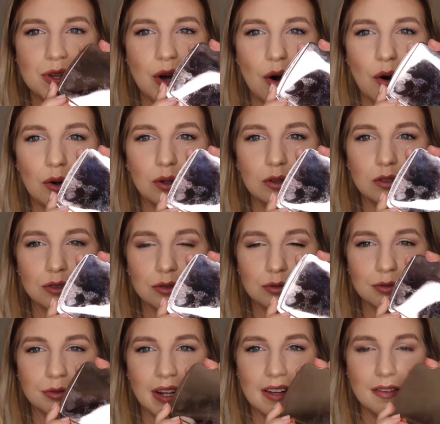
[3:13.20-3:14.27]
gold
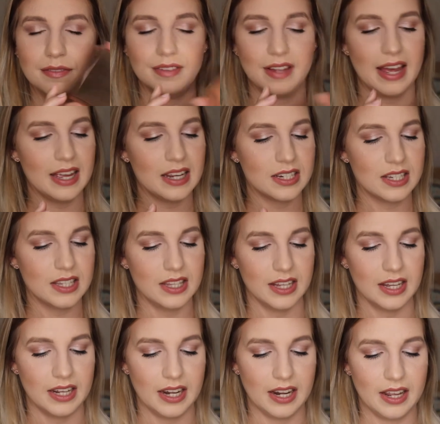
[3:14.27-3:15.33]
reflect
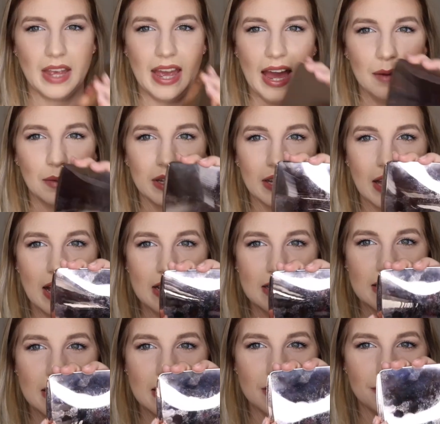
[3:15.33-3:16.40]
that
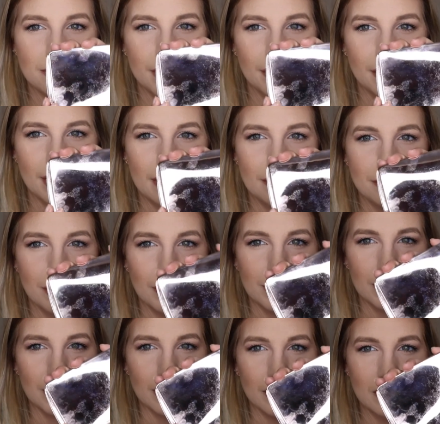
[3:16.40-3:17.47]
Hourglass is very
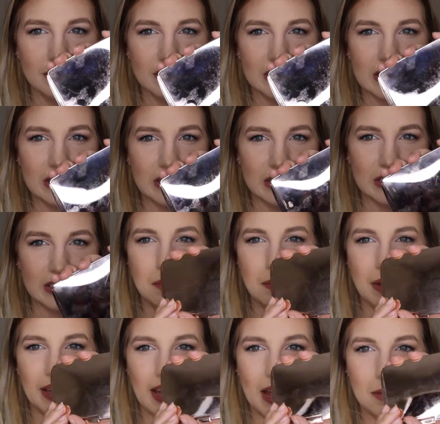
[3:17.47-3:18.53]
fond of. Ugh.
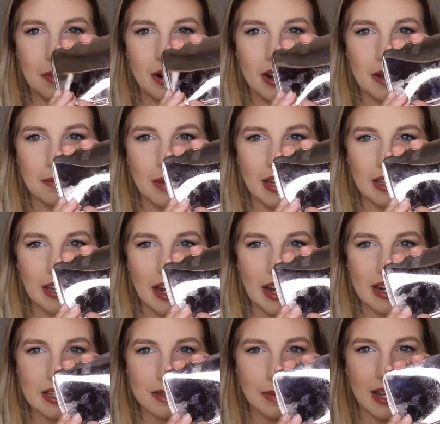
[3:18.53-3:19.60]
My camera and my
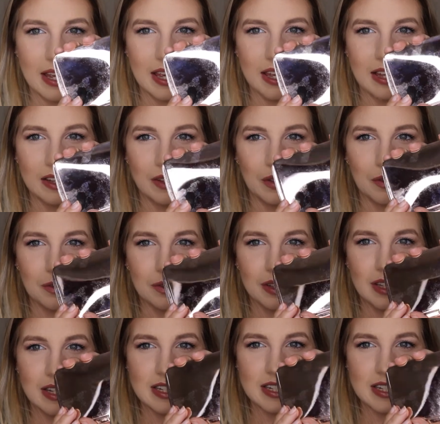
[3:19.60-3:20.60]
light is making it look really